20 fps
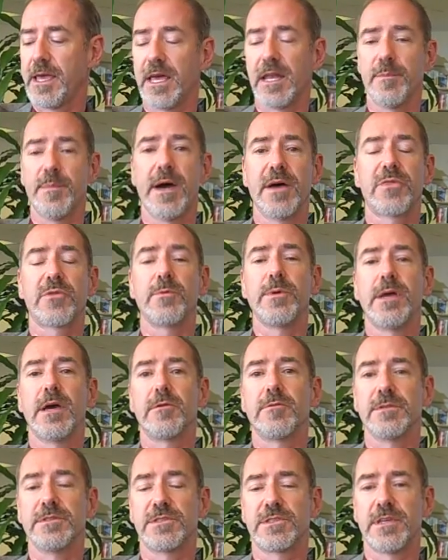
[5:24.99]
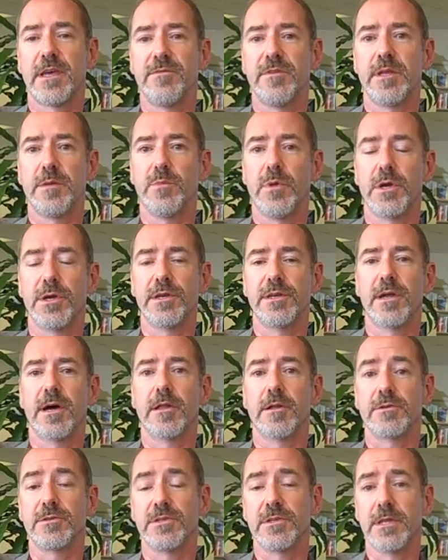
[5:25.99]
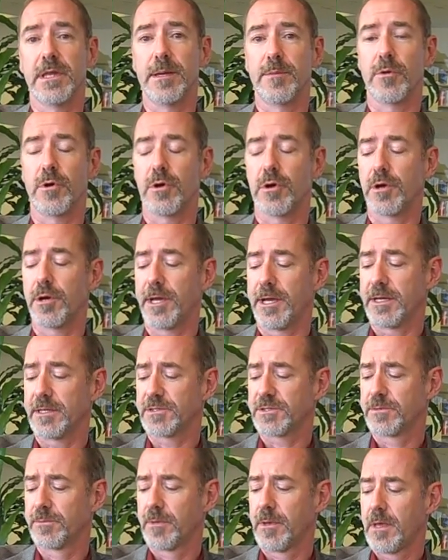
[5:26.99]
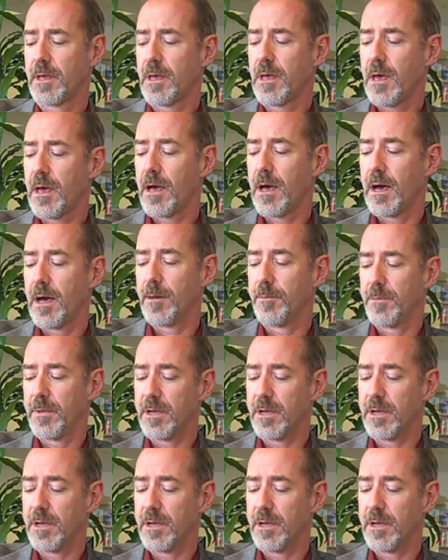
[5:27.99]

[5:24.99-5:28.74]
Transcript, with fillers: and about $370 billion in labor earnings. Um,